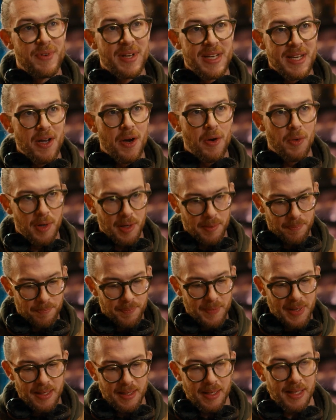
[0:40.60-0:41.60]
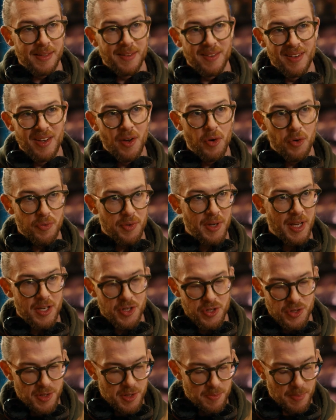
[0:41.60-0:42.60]
video. Oh, it's actually really annoying. Like,
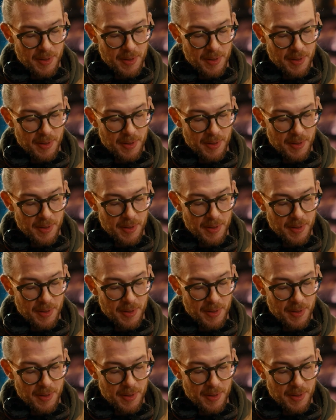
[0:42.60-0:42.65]
notifications